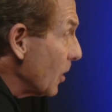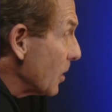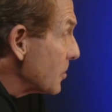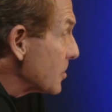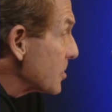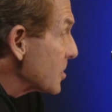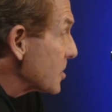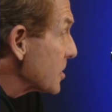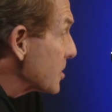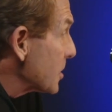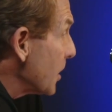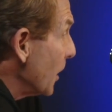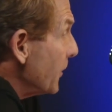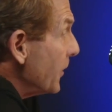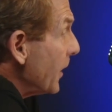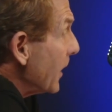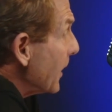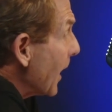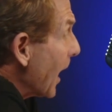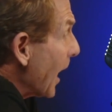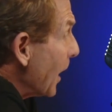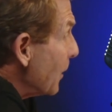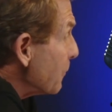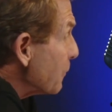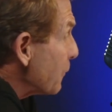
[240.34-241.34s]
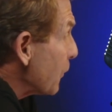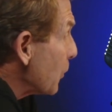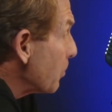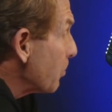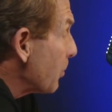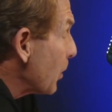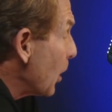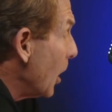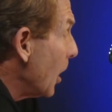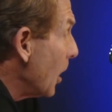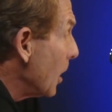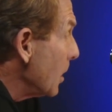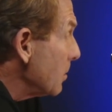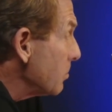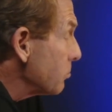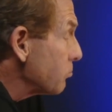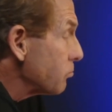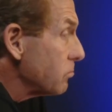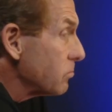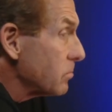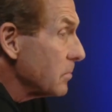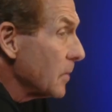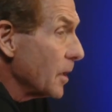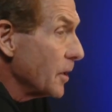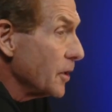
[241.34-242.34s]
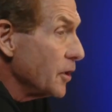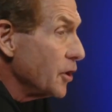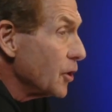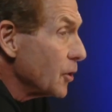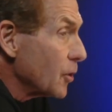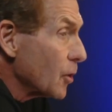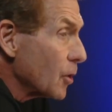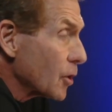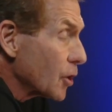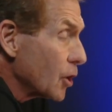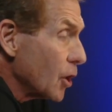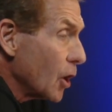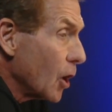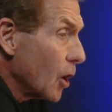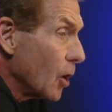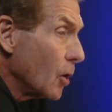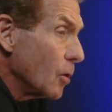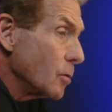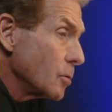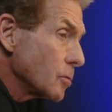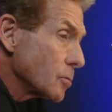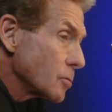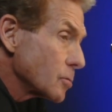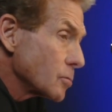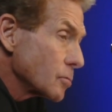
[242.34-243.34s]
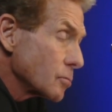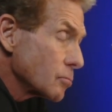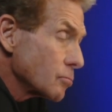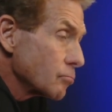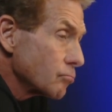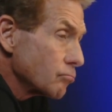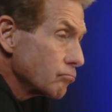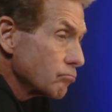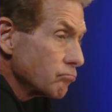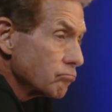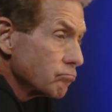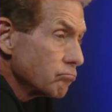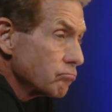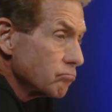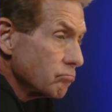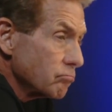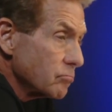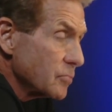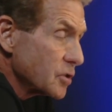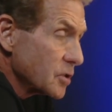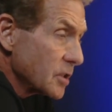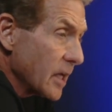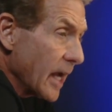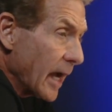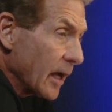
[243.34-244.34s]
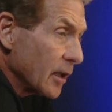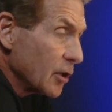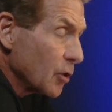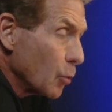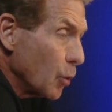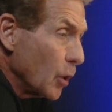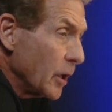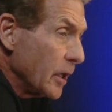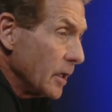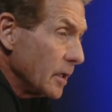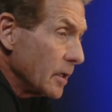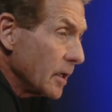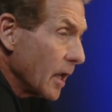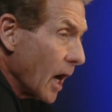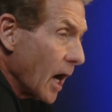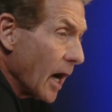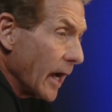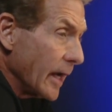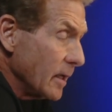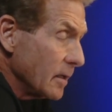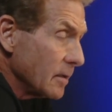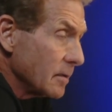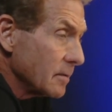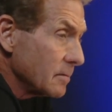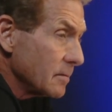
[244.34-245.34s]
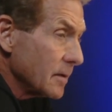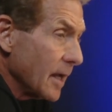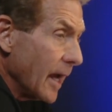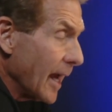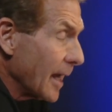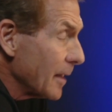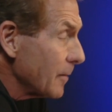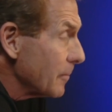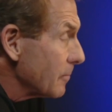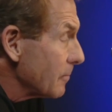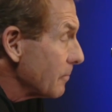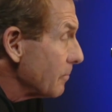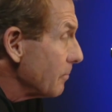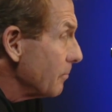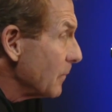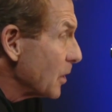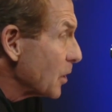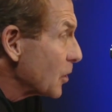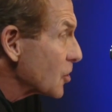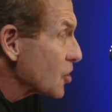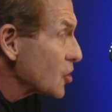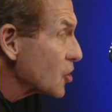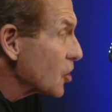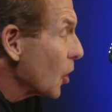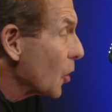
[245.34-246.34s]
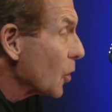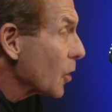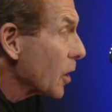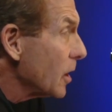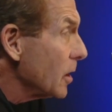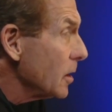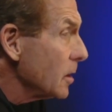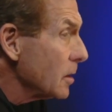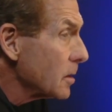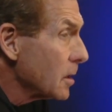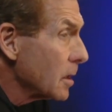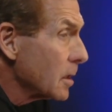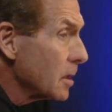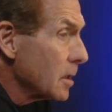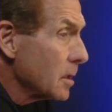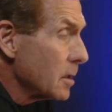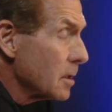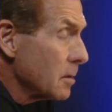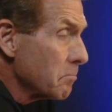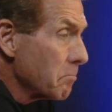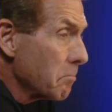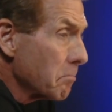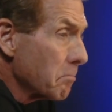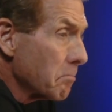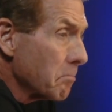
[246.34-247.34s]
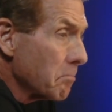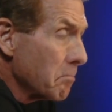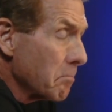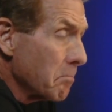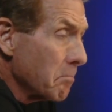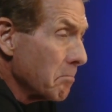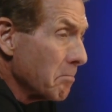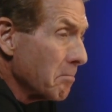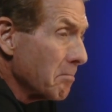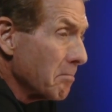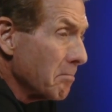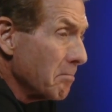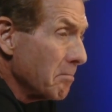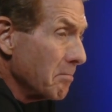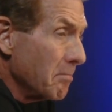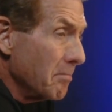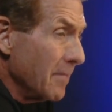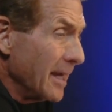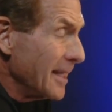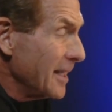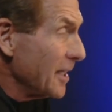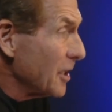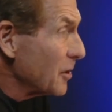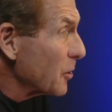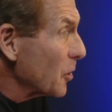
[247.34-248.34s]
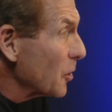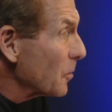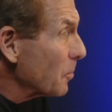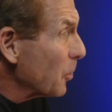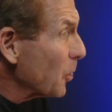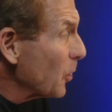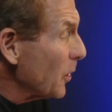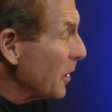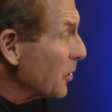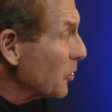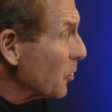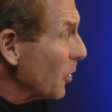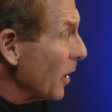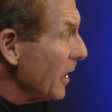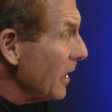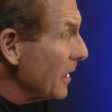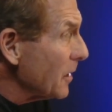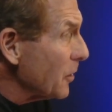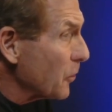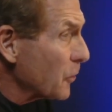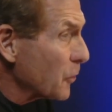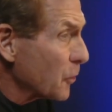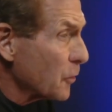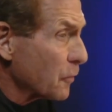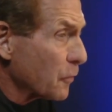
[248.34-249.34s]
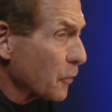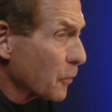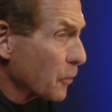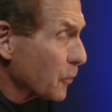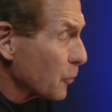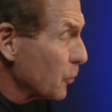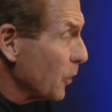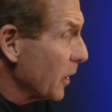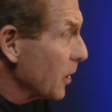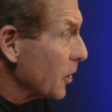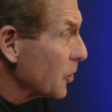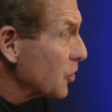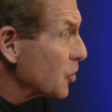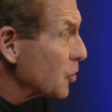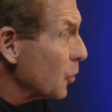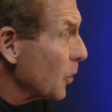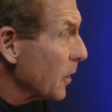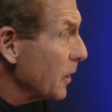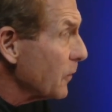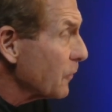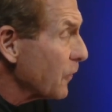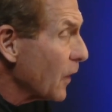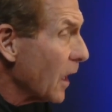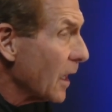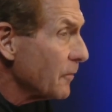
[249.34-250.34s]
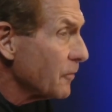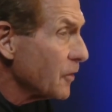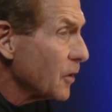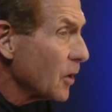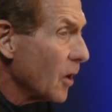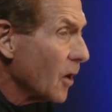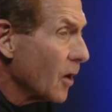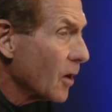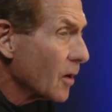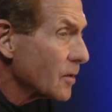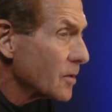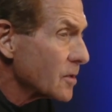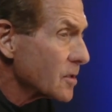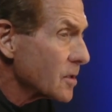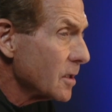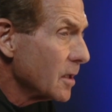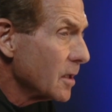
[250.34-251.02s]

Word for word: Sunday Night Football a year ago. It was Halloween night at Minnesota. Man, he looked pretty great. He threw for 325 yards.